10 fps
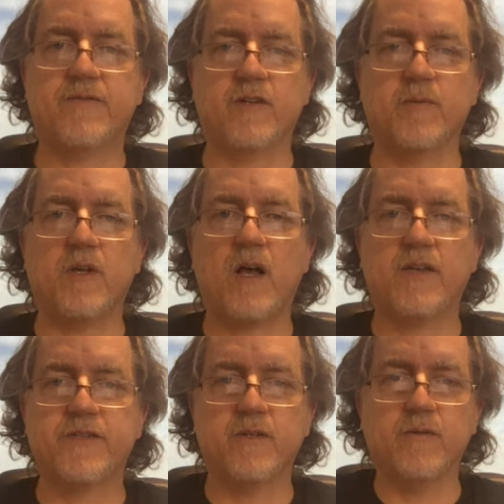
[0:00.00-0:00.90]
variable
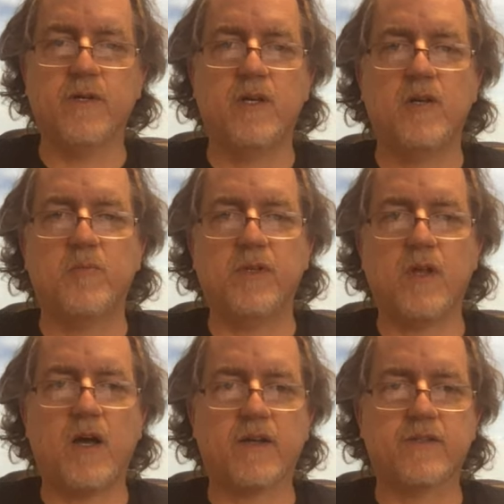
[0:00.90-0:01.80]
also
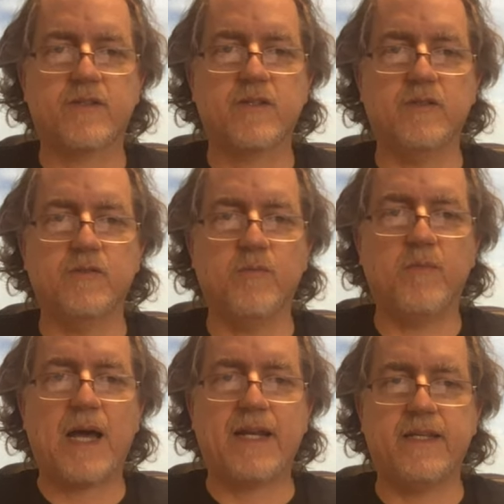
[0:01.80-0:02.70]
belongs to the loop
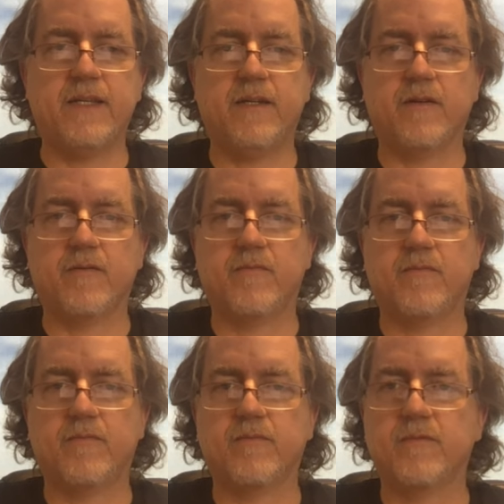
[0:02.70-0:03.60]
body here,
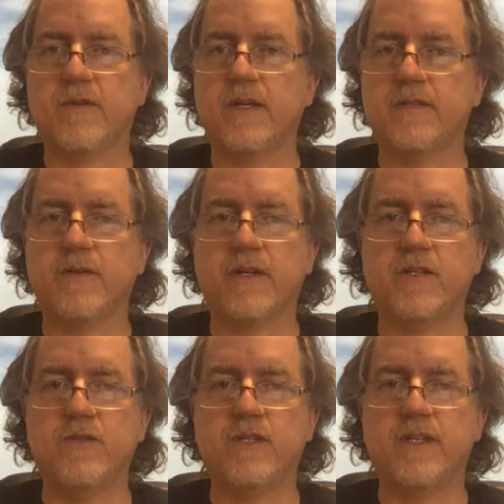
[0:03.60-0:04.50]
right? So I can
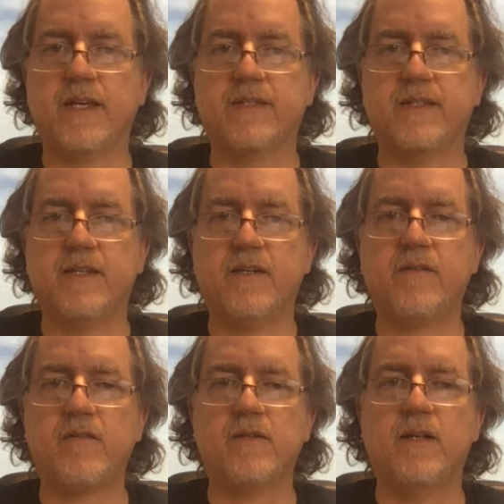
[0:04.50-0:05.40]
use index in here,
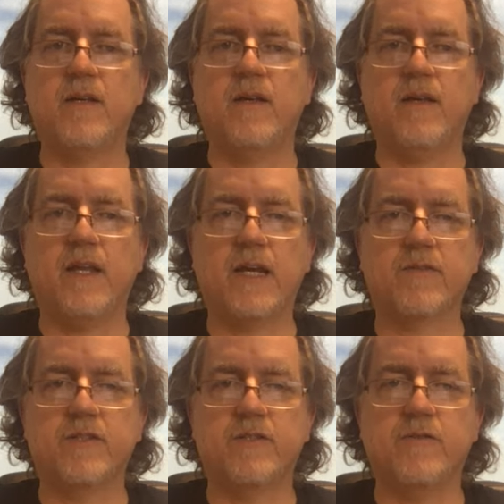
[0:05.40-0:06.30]
and
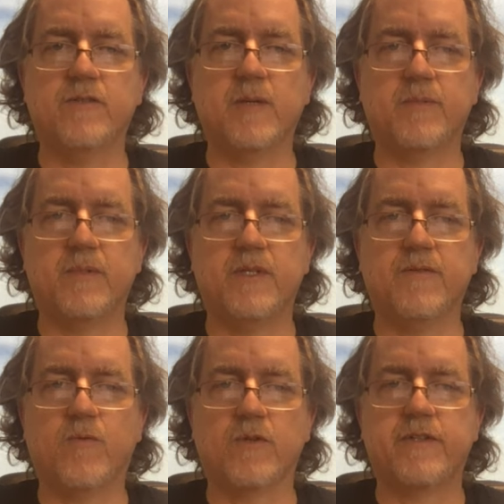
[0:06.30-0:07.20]
obviously it's used up in the
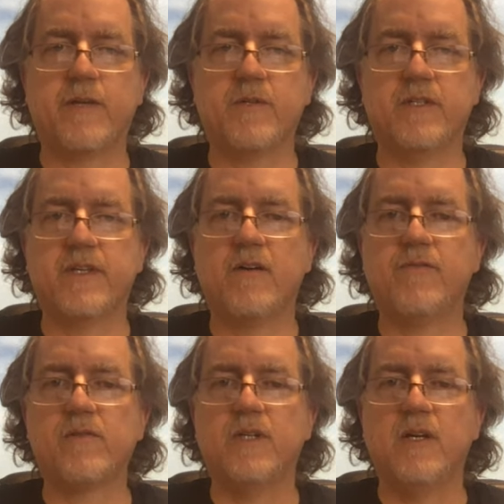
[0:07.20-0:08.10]
for statement itself,
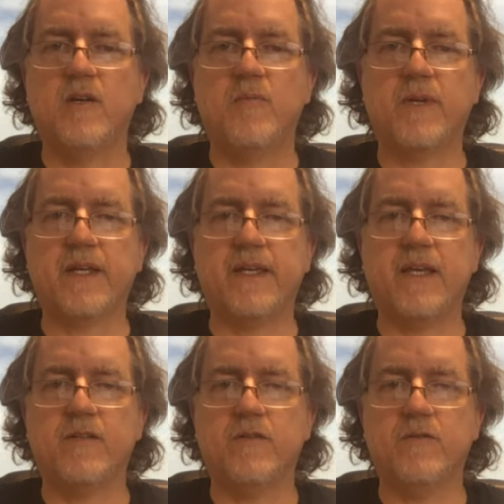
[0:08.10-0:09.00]
but I
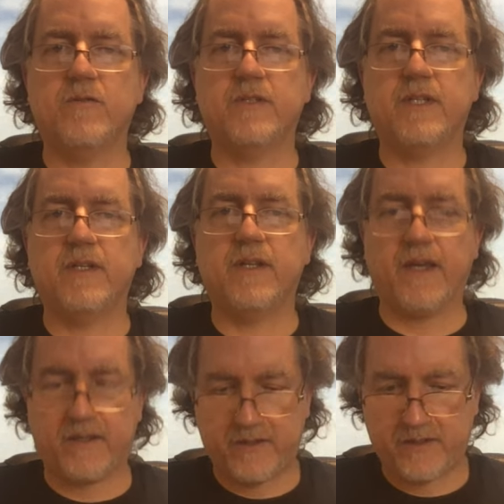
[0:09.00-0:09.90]
can't use
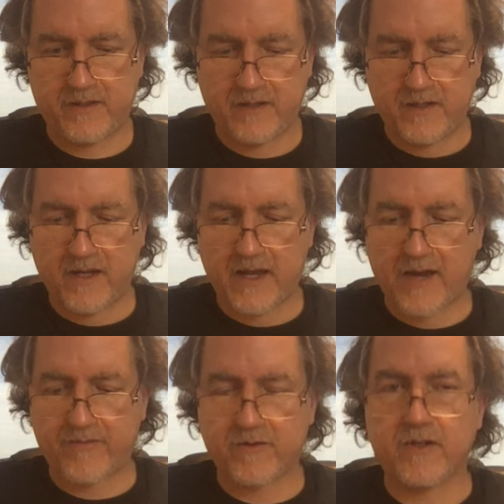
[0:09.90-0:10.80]
index
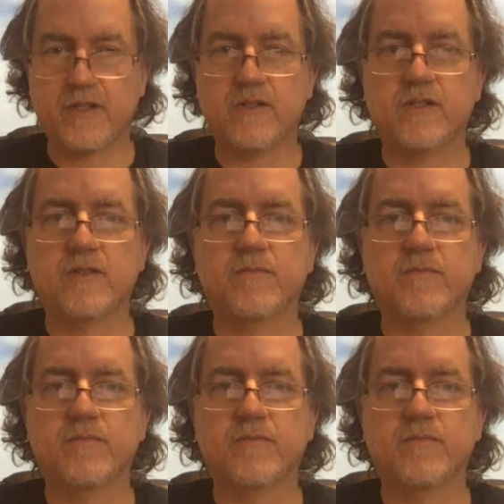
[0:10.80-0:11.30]
after it.